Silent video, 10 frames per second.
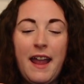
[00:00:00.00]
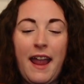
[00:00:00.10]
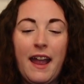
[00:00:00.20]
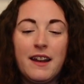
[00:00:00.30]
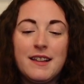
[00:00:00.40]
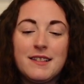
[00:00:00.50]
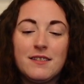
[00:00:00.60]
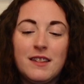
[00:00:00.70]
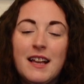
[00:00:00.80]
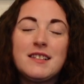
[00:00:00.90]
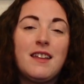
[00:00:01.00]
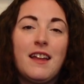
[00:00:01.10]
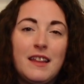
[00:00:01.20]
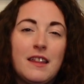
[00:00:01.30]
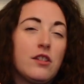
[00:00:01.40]
and it's less
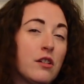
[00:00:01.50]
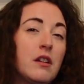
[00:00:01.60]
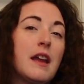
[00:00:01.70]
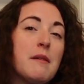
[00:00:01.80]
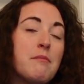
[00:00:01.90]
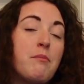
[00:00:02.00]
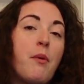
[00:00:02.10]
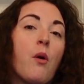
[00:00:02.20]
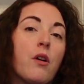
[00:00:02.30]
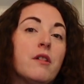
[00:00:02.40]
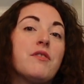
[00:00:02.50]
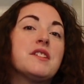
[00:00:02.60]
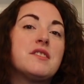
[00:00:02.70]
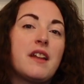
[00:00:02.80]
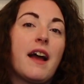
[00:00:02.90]
likely that they're going to get bored of the
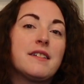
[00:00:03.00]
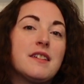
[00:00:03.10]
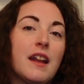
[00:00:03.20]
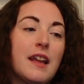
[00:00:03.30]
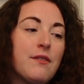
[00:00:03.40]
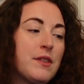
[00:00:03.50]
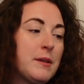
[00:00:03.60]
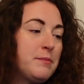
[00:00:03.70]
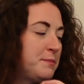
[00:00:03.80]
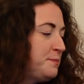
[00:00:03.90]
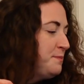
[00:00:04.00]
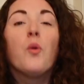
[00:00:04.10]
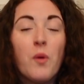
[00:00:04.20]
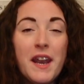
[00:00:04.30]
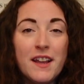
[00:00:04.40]
snacks that I give them.
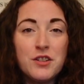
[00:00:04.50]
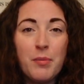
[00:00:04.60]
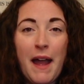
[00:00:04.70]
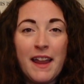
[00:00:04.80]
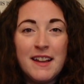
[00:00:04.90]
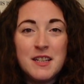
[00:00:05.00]
One extra packing